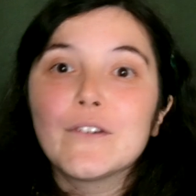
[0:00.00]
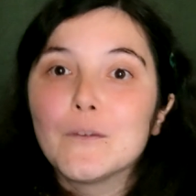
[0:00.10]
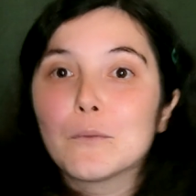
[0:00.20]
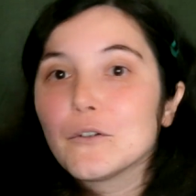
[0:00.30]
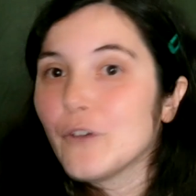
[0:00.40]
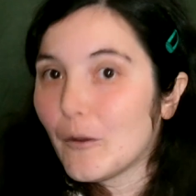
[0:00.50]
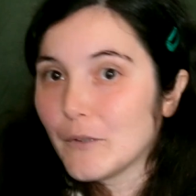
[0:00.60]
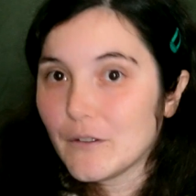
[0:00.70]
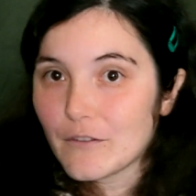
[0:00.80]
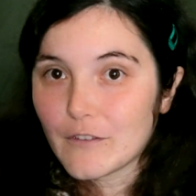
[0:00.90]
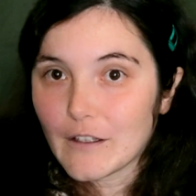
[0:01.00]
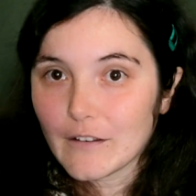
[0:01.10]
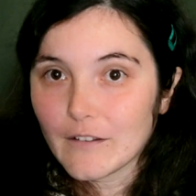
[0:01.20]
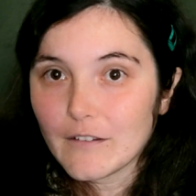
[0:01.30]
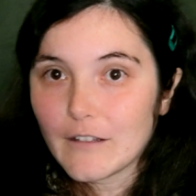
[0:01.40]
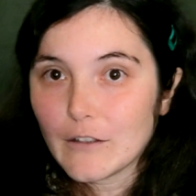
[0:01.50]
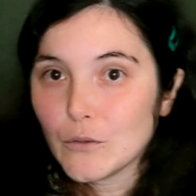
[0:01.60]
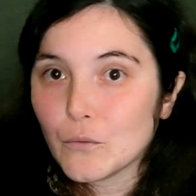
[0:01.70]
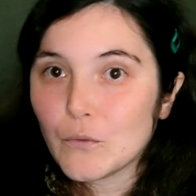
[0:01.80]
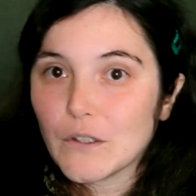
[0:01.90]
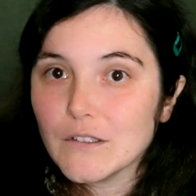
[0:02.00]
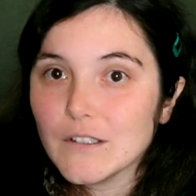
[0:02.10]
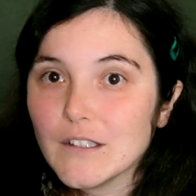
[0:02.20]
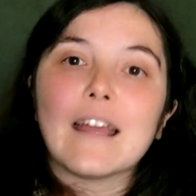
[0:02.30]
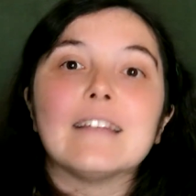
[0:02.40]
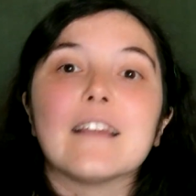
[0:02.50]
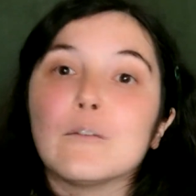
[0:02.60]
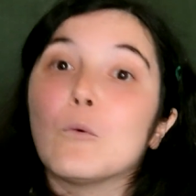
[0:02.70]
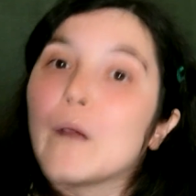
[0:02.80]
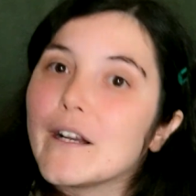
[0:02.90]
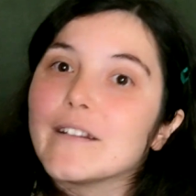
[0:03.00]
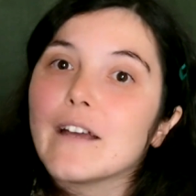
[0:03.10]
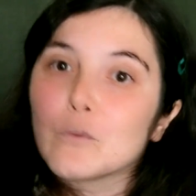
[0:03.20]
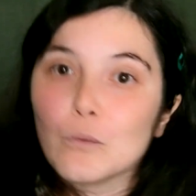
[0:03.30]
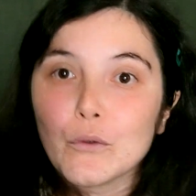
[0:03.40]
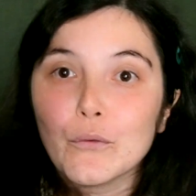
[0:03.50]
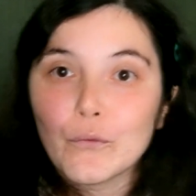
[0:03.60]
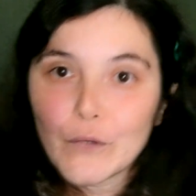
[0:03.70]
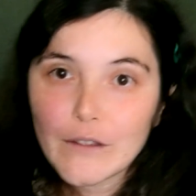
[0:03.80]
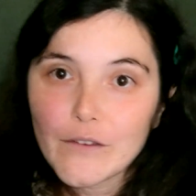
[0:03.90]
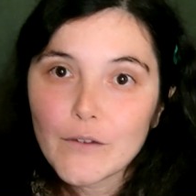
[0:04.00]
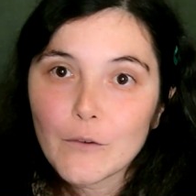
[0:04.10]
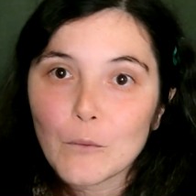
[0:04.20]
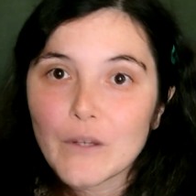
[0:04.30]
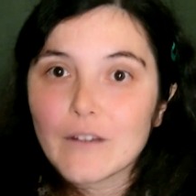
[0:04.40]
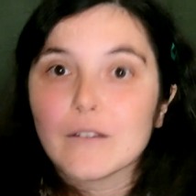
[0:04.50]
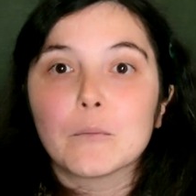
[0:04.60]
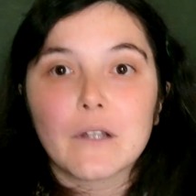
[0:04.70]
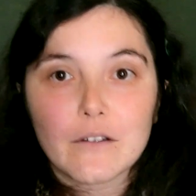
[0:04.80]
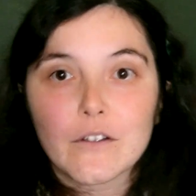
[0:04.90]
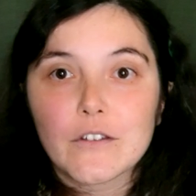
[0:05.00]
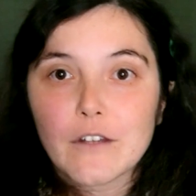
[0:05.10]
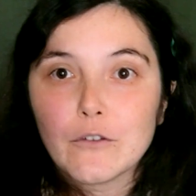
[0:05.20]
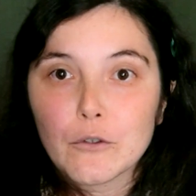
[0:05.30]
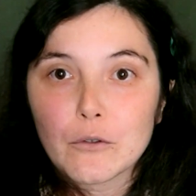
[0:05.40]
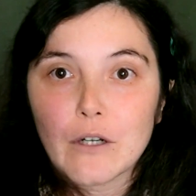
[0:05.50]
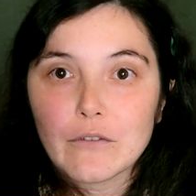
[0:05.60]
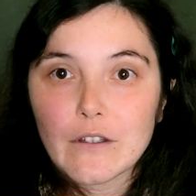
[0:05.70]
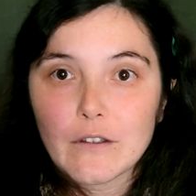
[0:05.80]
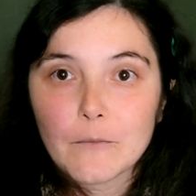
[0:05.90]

the predominant thing that you feel, and then where that would fit within the playlist that you're crafting.